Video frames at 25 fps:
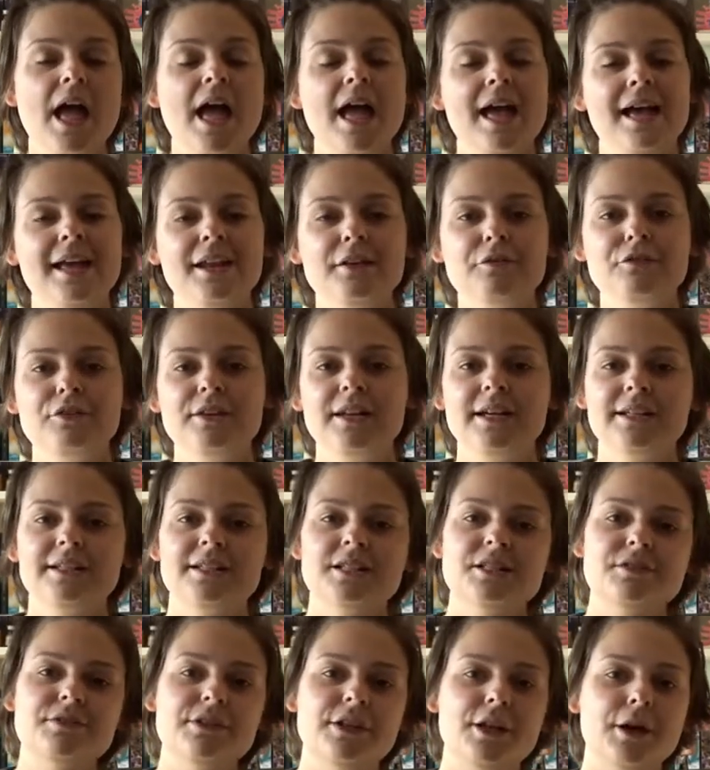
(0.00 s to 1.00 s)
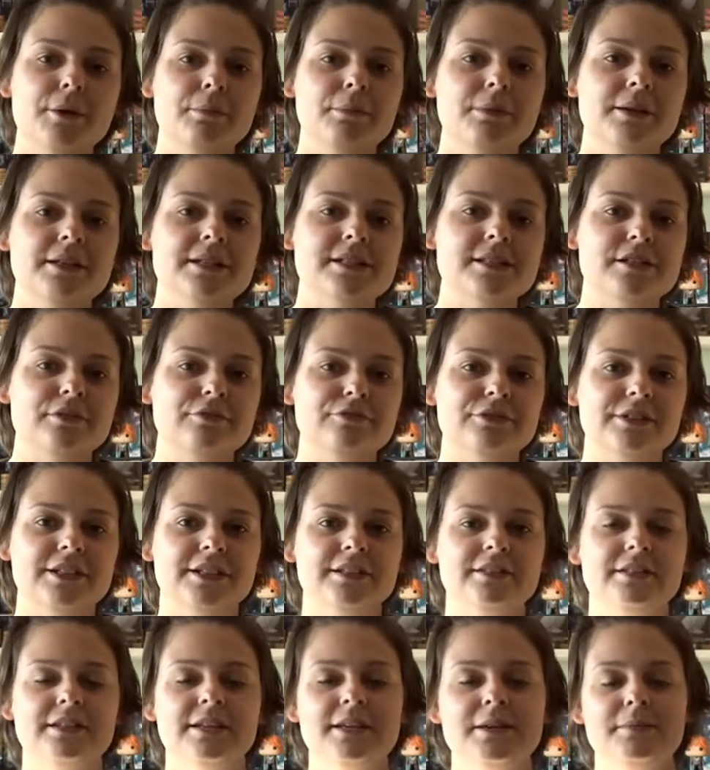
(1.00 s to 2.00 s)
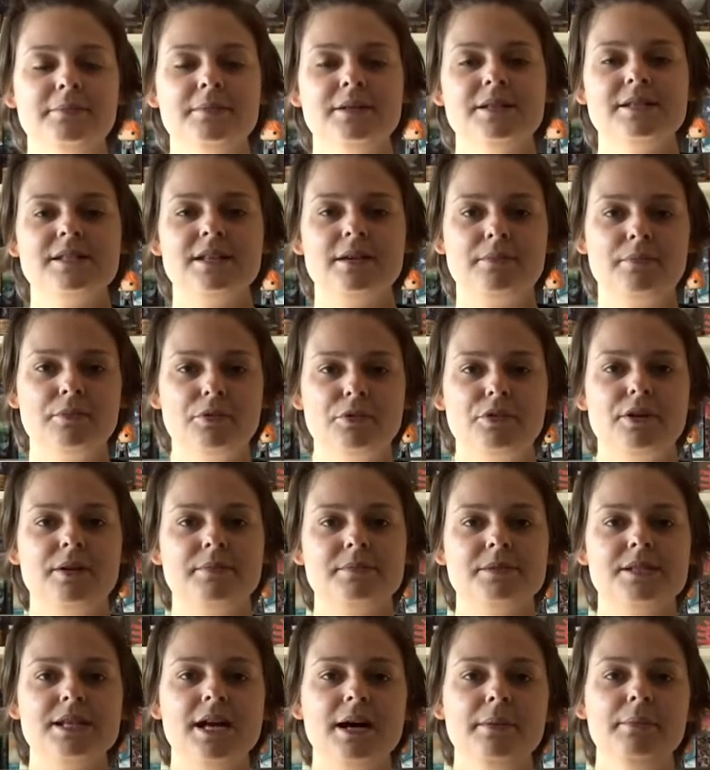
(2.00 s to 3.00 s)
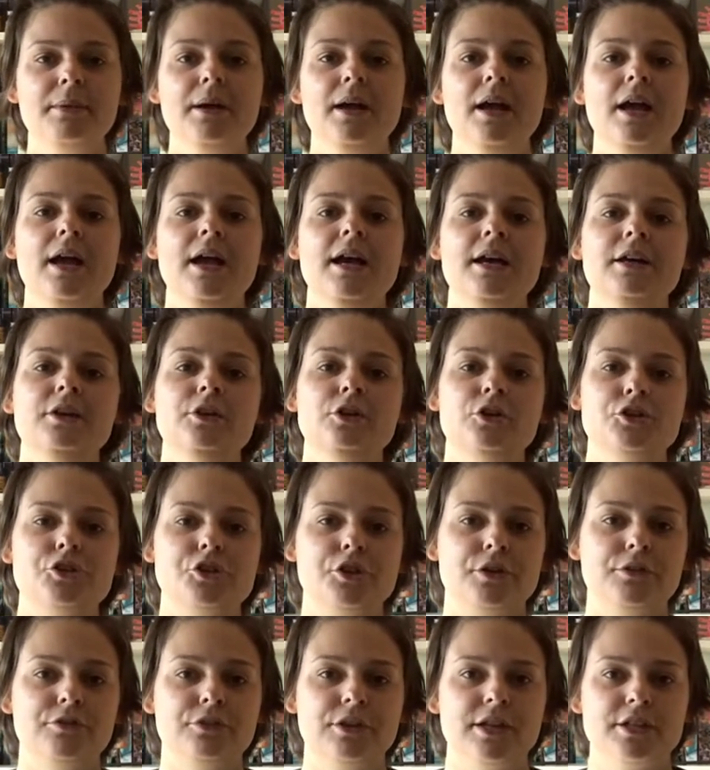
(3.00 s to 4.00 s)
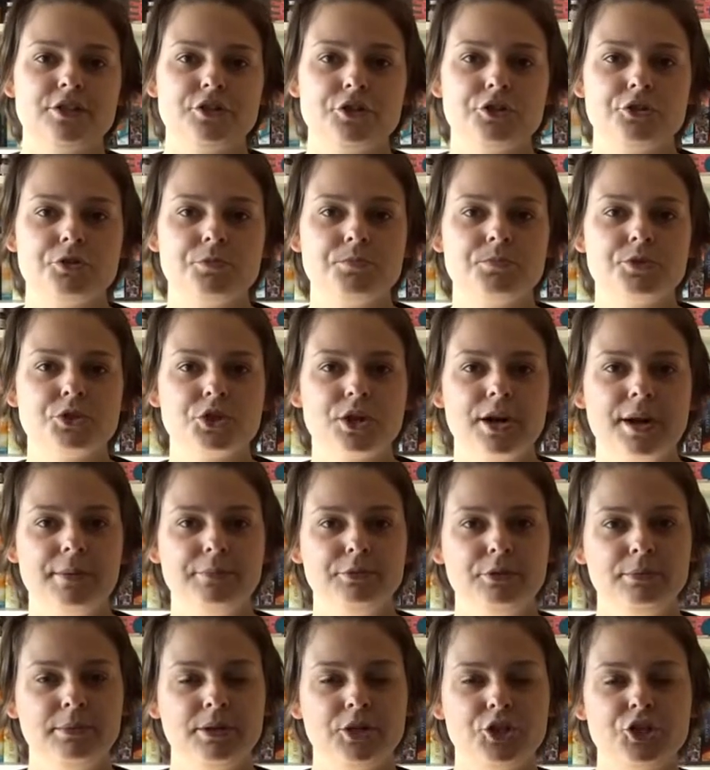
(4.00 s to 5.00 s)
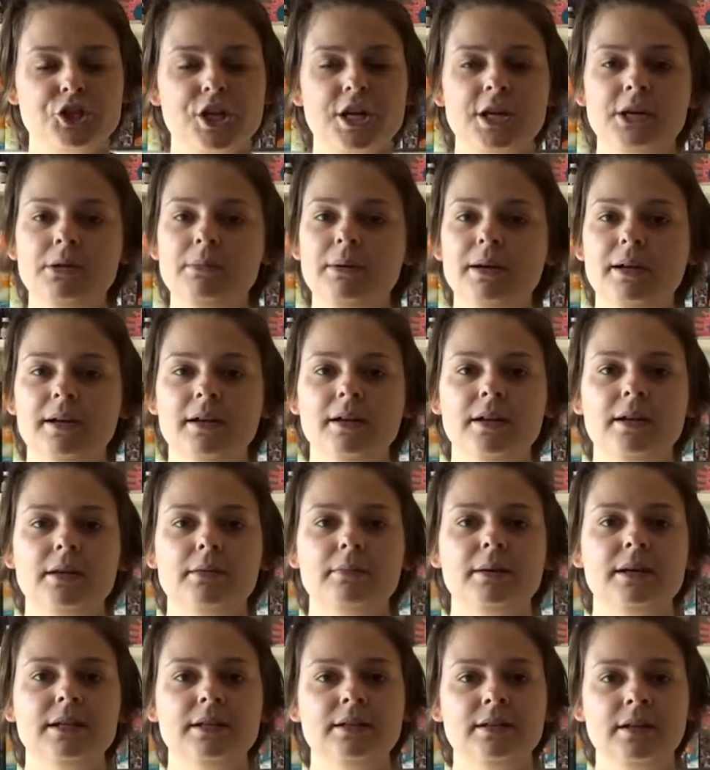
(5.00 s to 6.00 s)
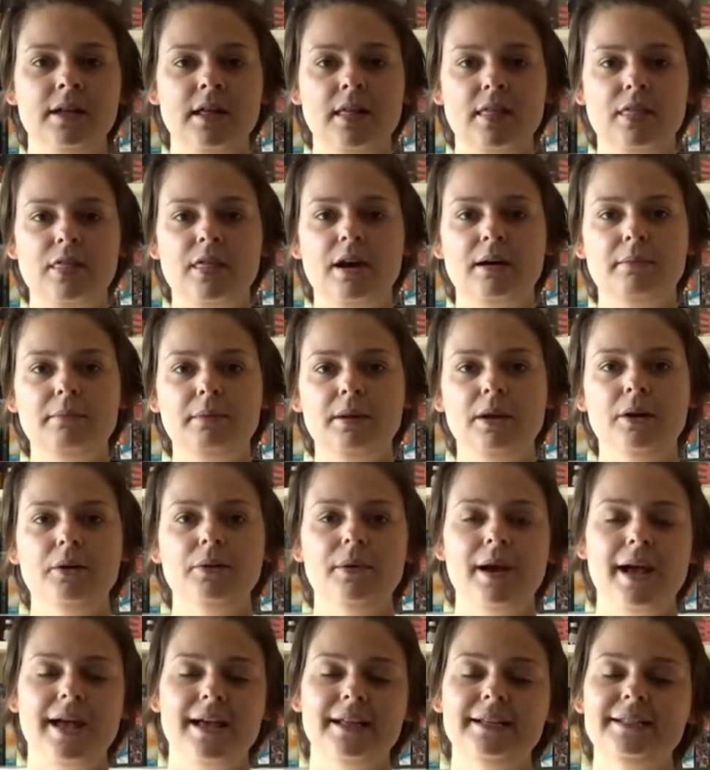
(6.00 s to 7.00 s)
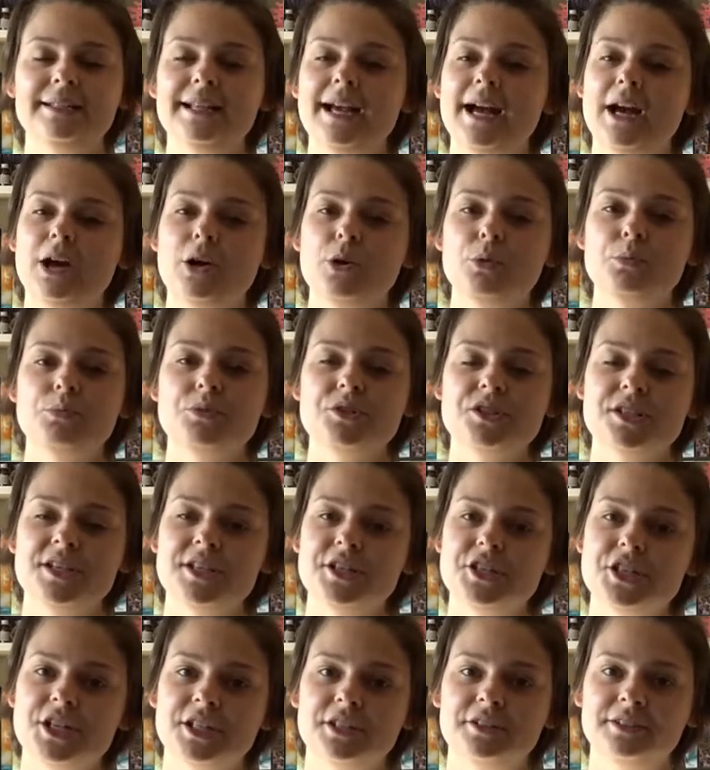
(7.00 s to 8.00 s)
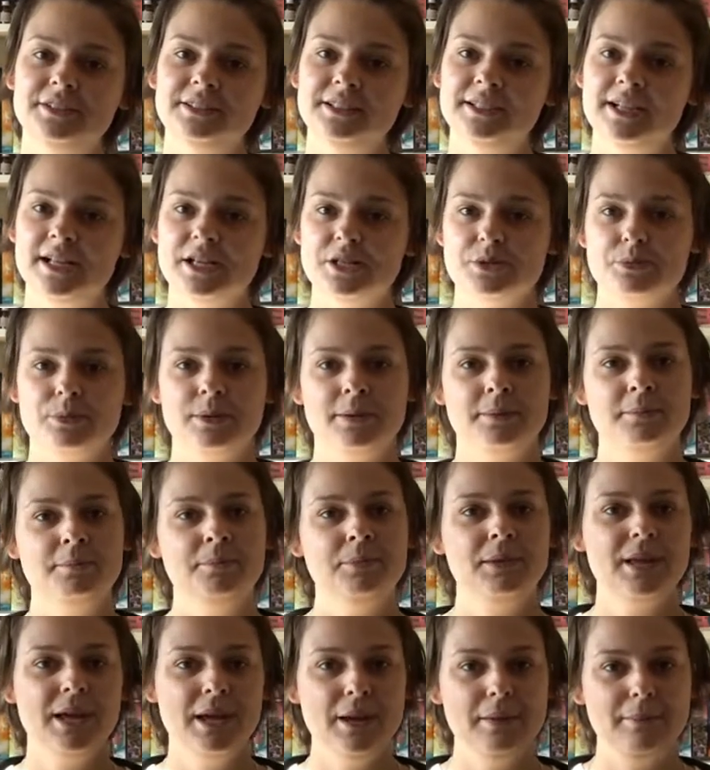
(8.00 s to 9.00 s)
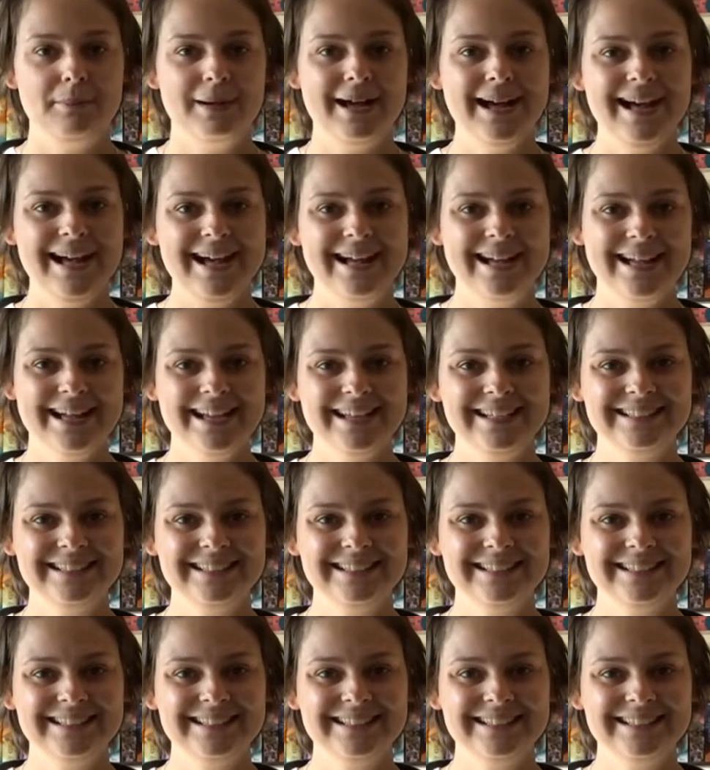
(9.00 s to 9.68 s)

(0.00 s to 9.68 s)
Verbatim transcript: And if you like this video, please don't forget to give me some thumbs up. And also don't forget to subscribe to my channel by clicking the button down below. And yeah, I hope we see each other in the next one. Bye!